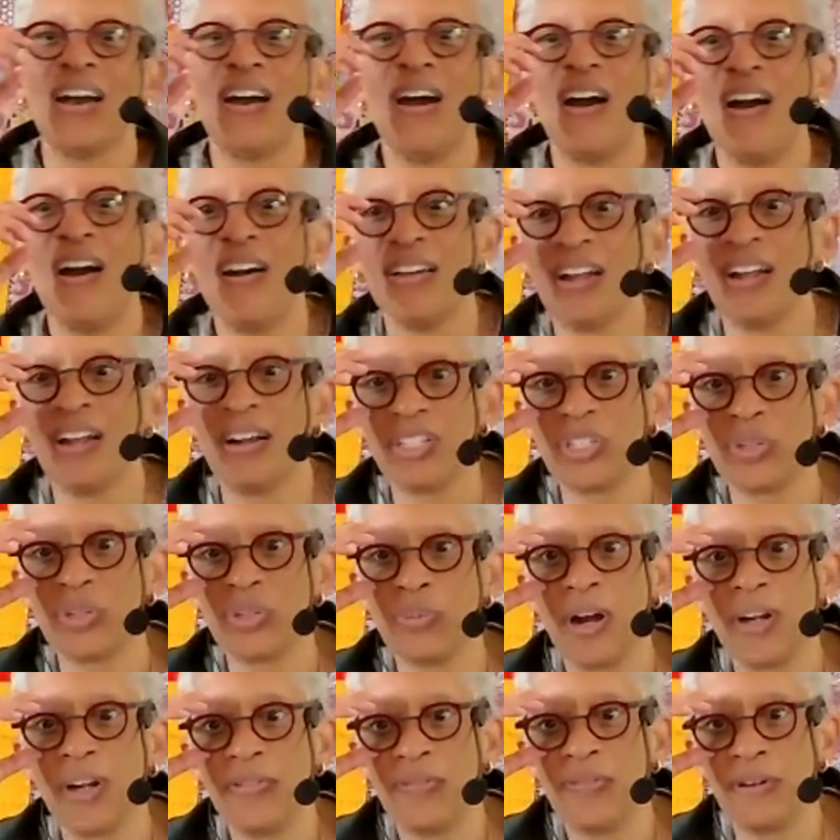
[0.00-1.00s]
on our
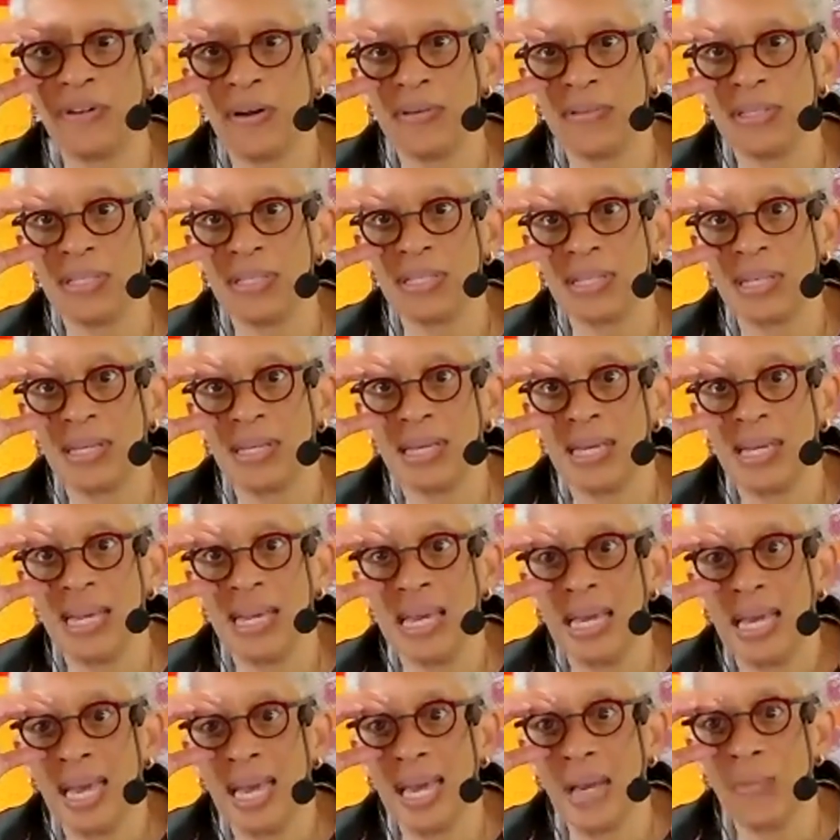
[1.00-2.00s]
smartphones.
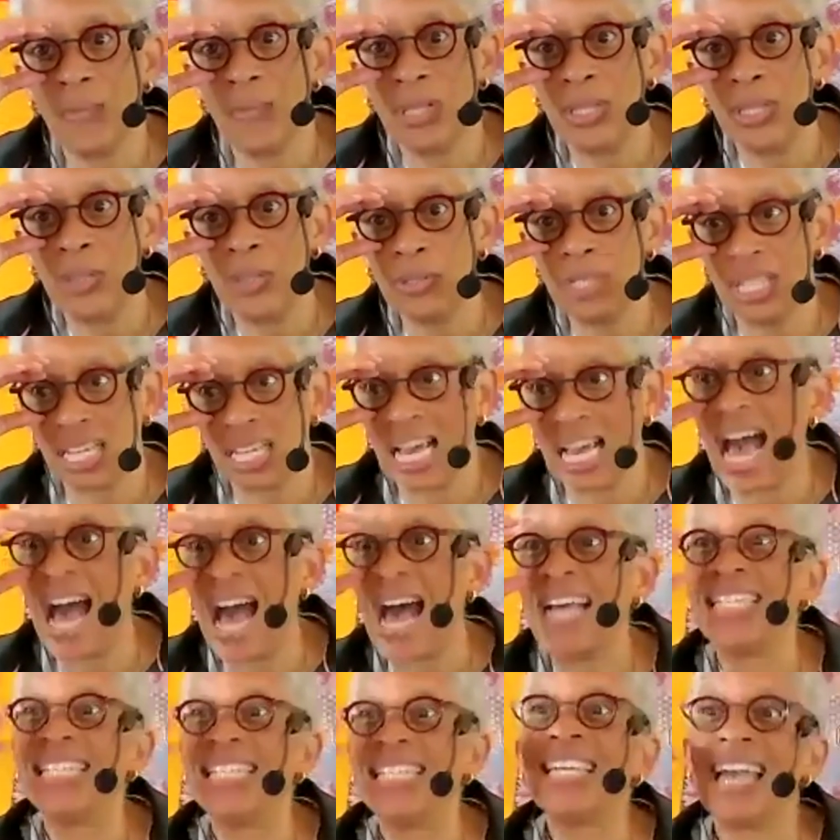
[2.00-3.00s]
And we lose the
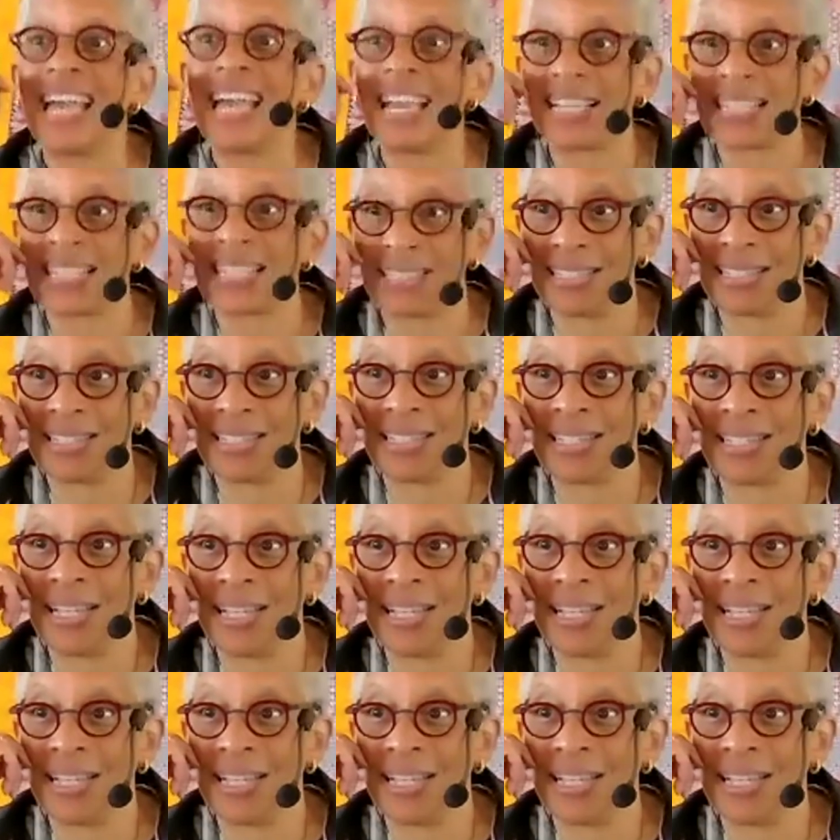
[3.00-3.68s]
context.